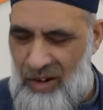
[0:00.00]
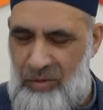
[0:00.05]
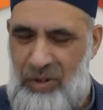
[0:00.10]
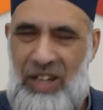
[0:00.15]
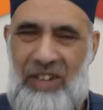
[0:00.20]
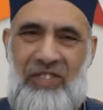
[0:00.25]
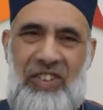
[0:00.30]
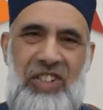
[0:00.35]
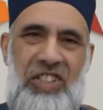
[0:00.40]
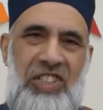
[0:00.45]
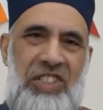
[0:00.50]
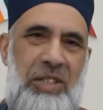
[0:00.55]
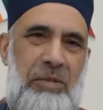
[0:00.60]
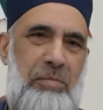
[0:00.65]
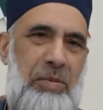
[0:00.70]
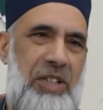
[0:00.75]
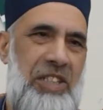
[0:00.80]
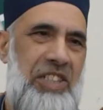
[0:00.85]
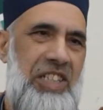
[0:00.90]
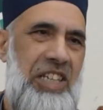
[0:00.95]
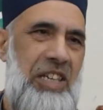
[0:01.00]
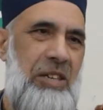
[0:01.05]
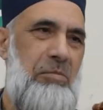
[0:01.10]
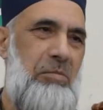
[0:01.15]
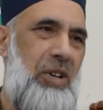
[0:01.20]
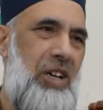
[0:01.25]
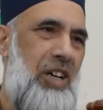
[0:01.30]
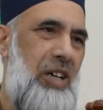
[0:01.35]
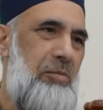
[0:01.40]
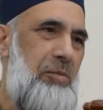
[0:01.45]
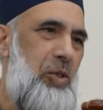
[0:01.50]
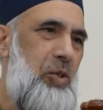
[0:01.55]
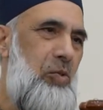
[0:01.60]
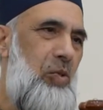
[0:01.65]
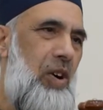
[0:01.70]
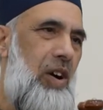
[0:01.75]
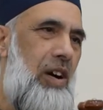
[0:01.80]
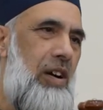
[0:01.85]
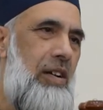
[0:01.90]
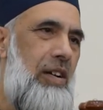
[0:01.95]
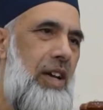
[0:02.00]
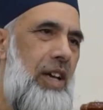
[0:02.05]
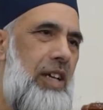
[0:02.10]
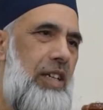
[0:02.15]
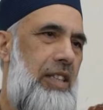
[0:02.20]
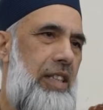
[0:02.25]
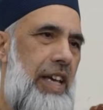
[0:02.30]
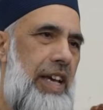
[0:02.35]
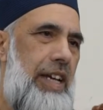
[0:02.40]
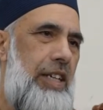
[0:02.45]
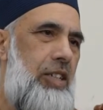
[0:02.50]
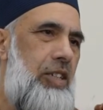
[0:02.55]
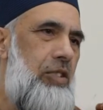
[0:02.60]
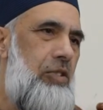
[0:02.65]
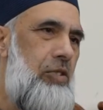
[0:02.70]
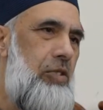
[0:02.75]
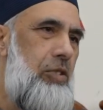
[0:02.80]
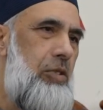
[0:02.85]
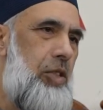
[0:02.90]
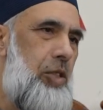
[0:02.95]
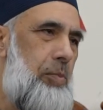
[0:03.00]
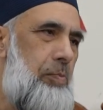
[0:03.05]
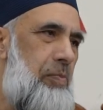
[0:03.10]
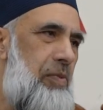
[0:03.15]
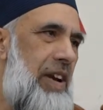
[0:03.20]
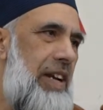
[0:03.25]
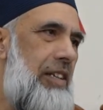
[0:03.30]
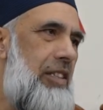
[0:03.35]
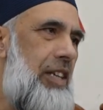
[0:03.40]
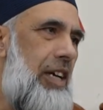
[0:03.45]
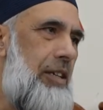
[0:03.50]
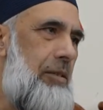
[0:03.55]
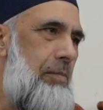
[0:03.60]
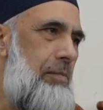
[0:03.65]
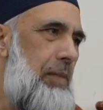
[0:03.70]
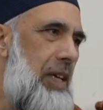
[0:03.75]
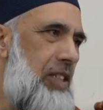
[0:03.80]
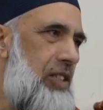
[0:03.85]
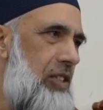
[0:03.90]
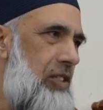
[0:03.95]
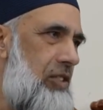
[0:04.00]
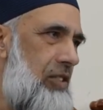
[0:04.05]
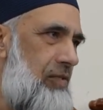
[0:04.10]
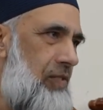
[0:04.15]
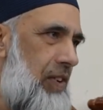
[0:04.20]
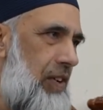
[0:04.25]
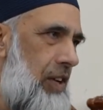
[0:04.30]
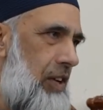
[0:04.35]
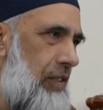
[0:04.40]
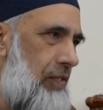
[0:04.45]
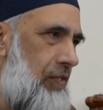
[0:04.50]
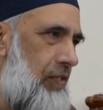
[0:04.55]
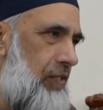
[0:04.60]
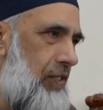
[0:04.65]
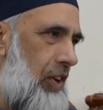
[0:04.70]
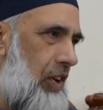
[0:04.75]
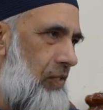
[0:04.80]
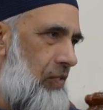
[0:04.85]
We are very simply the imams who are there to spread that message of love,